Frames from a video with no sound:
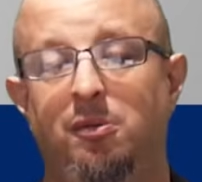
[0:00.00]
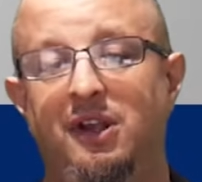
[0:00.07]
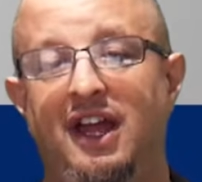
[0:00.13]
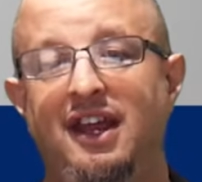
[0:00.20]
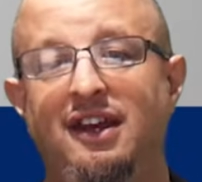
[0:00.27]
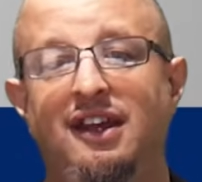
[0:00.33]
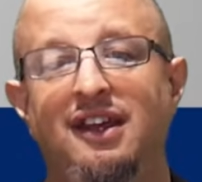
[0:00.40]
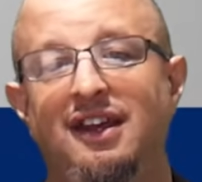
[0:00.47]

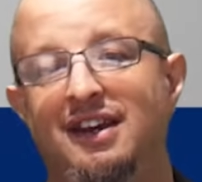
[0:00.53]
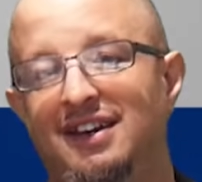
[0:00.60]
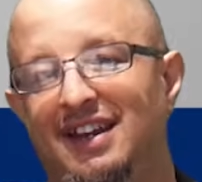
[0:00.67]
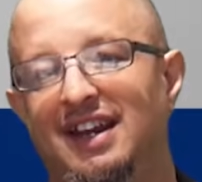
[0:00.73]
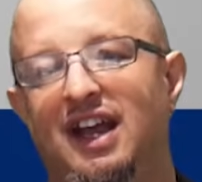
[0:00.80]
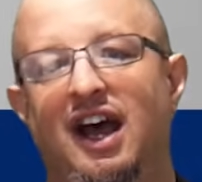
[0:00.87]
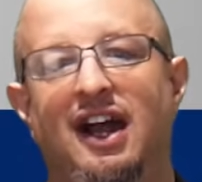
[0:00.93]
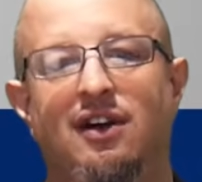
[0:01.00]
plan to
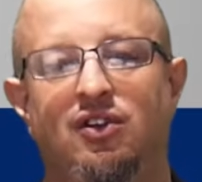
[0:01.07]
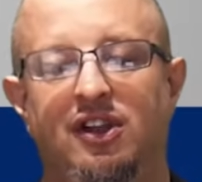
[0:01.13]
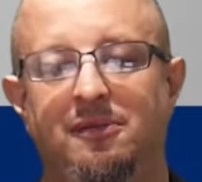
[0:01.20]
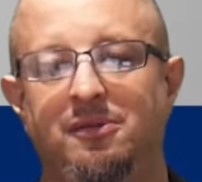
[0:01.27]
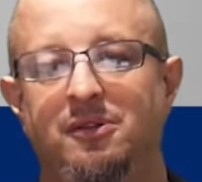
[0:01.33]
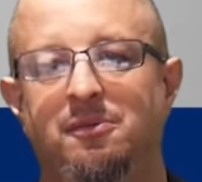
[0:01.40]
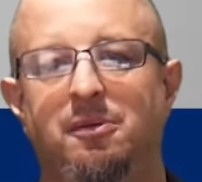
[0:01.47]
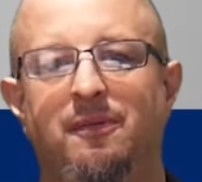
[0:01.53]
get a higher
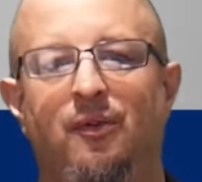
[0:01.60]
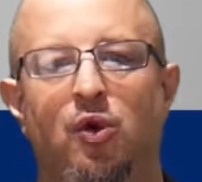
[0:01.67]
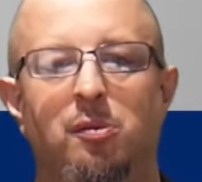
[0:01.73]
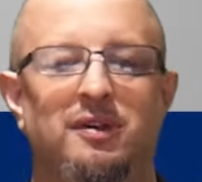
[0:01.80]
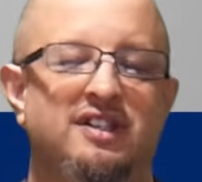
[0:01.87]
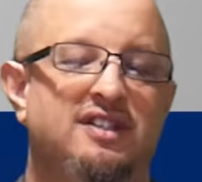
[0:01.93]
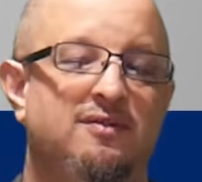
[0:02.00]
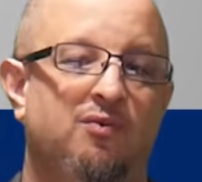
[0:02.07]
level of
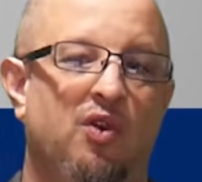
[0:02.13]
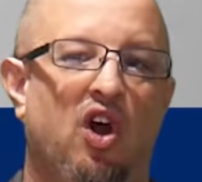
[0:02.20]
performance.